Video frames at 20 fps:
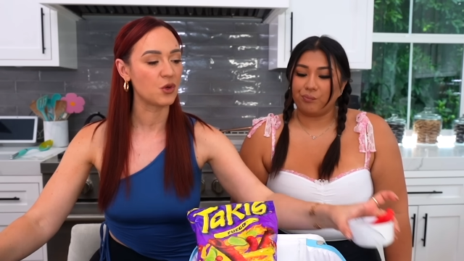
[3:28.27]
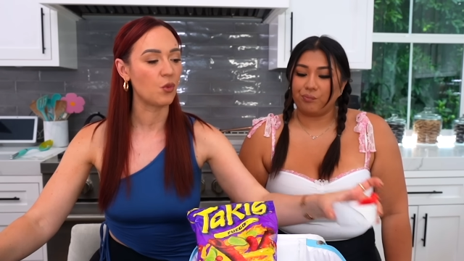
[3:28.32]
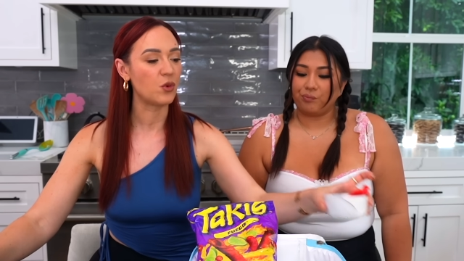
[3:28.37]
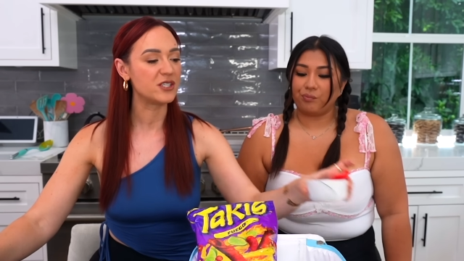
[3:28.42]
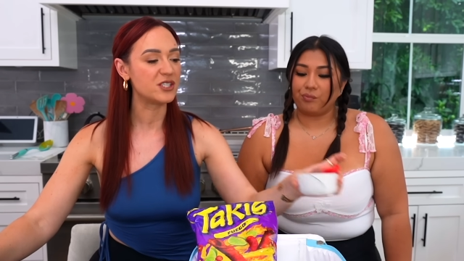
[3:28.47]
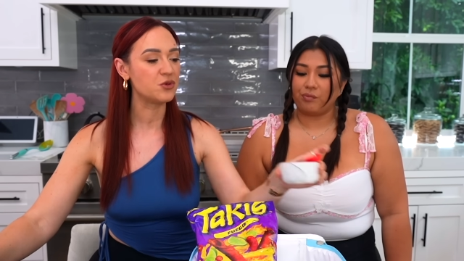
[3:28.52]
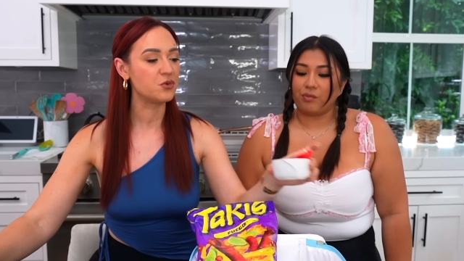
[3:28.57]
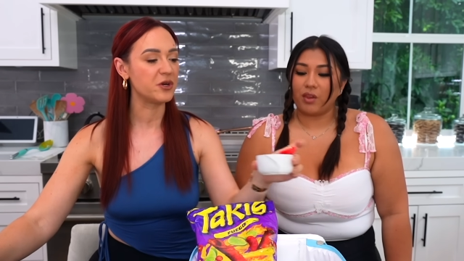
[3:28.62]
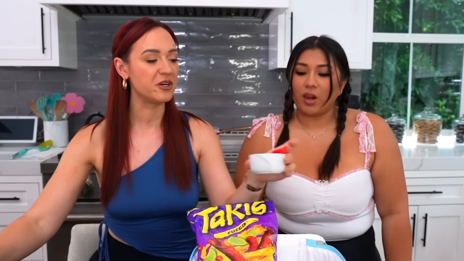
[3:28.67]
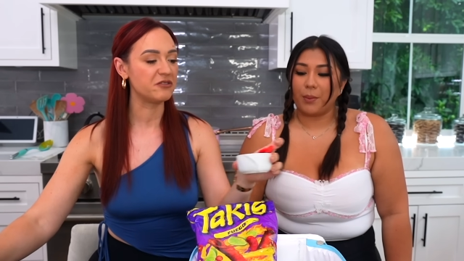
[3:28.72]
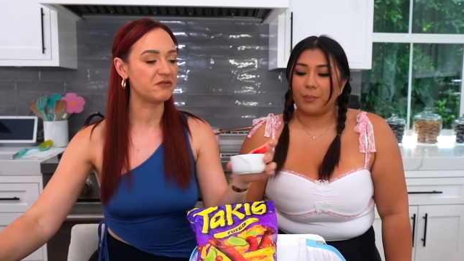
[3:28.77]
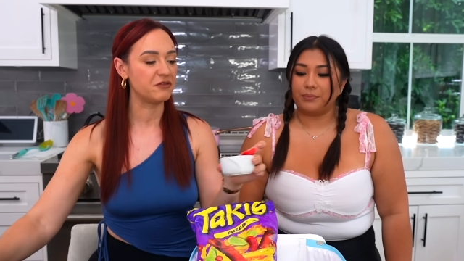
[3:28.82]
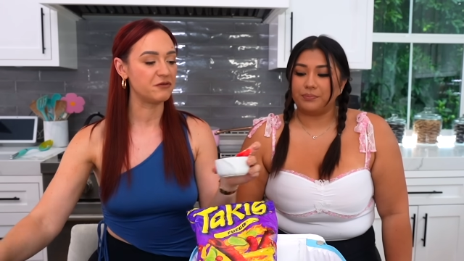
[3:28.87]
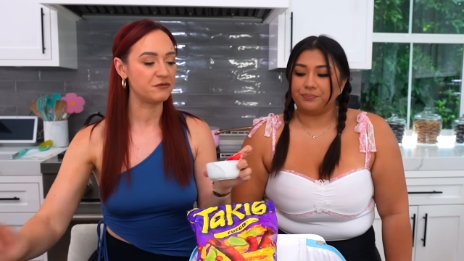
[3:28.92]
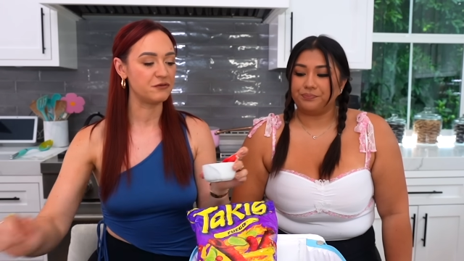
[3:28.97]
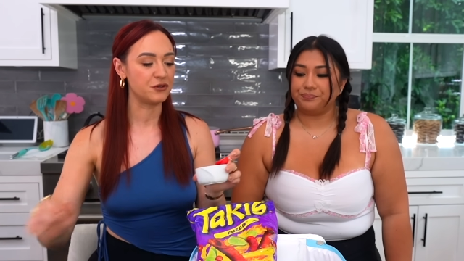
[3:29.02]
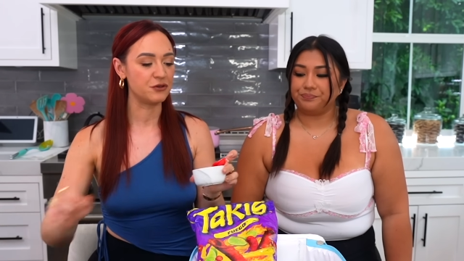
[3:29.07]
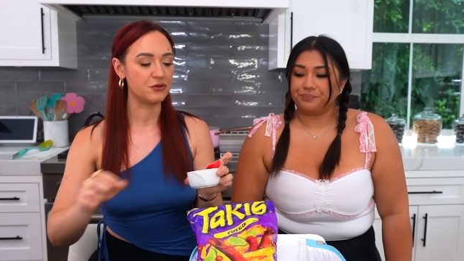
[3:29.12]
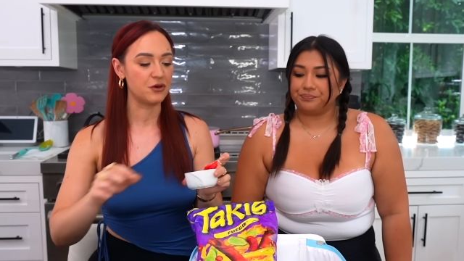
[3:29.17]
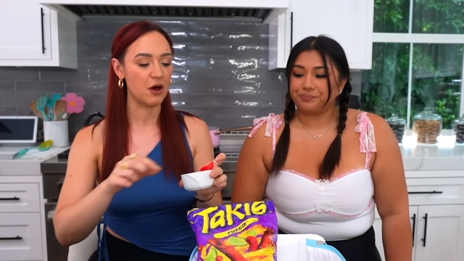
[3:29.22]
Speaker 1: What's a weird
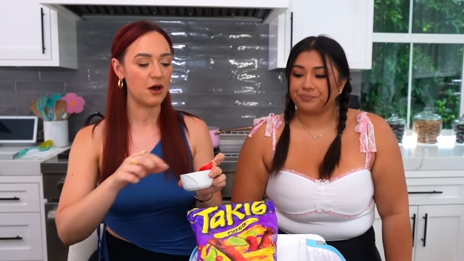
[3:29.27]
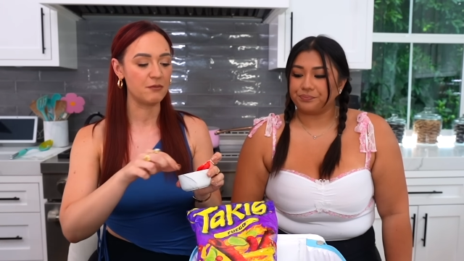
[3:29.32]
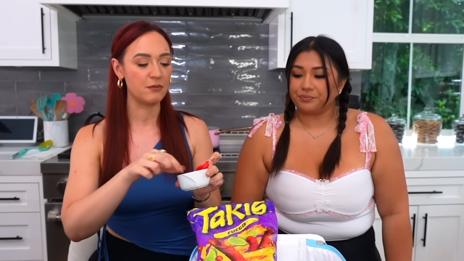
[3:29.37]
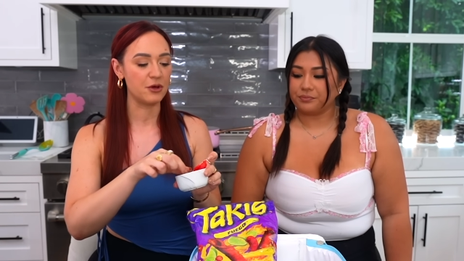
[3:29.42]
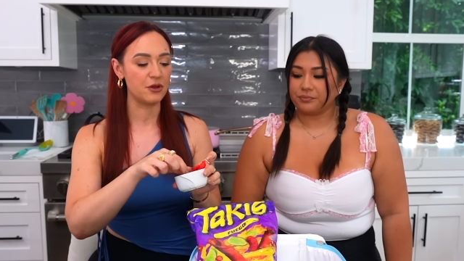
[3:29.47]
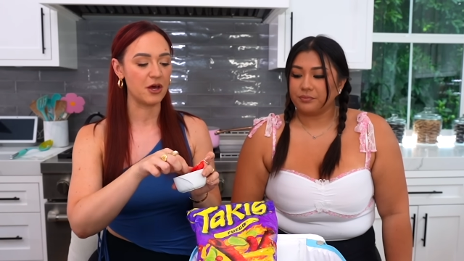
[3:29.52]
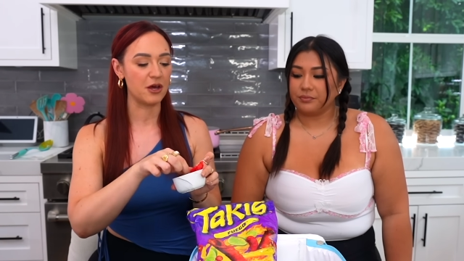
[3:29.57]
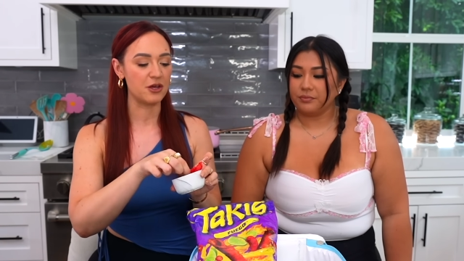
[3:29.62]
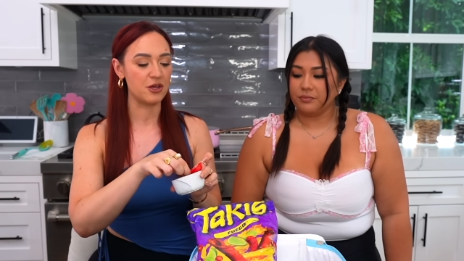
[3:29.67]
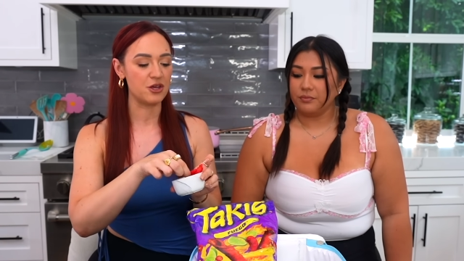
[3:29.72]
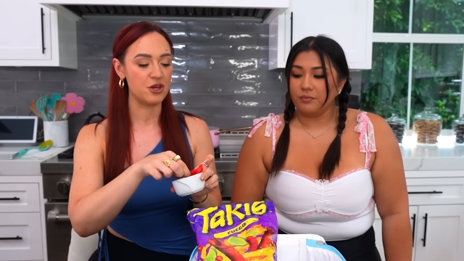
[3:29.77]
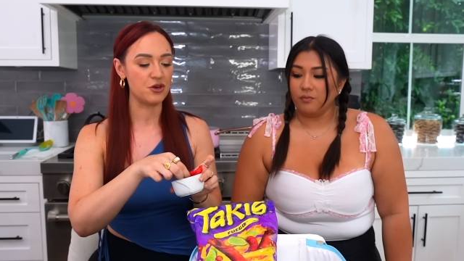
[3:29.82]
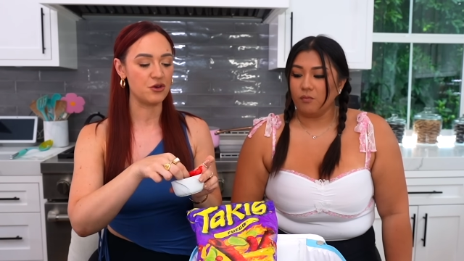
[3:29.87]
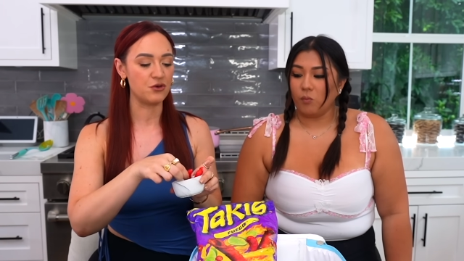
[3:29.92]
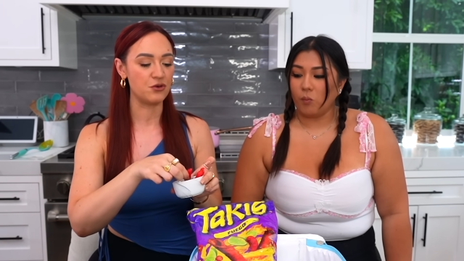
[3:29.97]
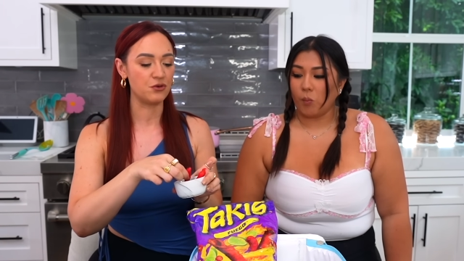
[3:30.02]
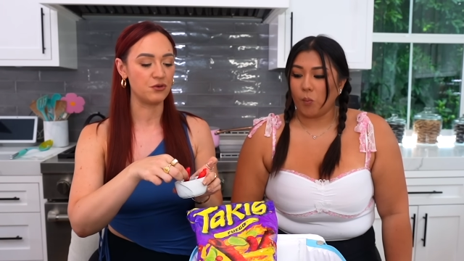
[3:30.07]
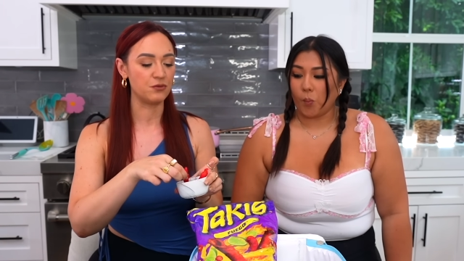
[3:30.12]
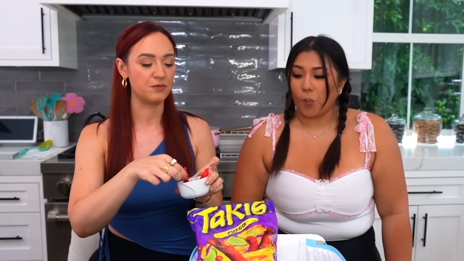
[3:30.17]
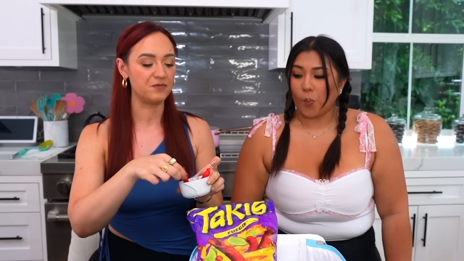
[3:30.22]
food combo that
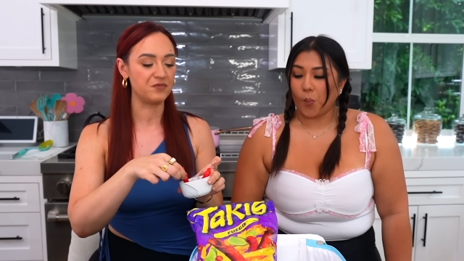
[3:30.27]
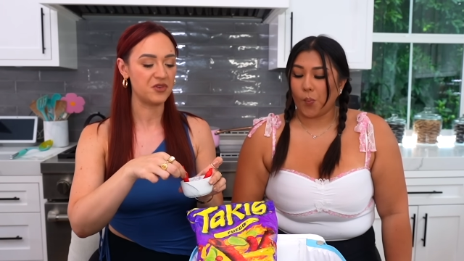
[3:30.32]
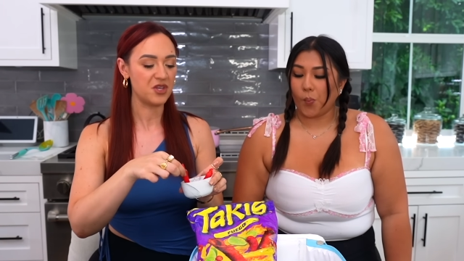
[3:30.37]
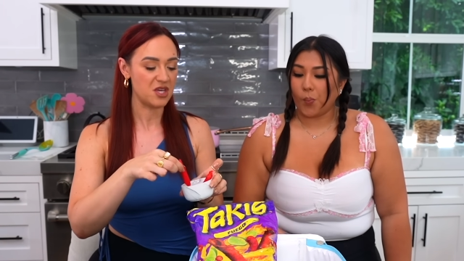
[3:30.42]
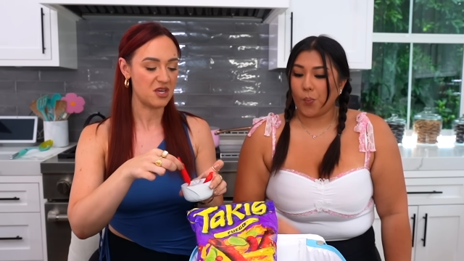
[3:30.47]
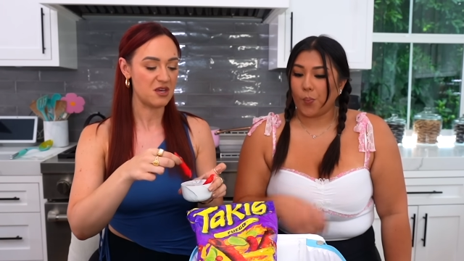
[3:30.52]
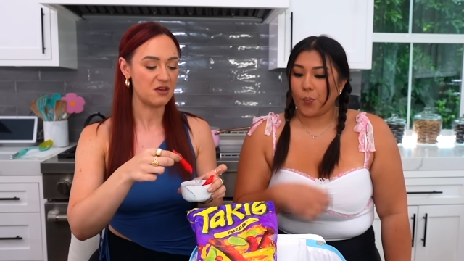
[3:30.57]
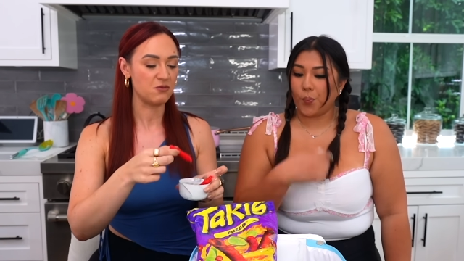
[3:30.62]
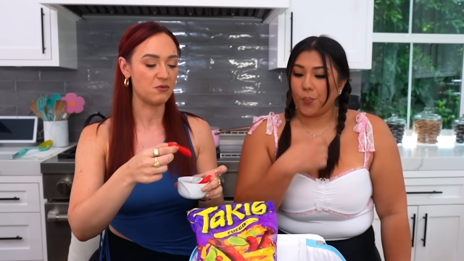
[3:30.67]
you eat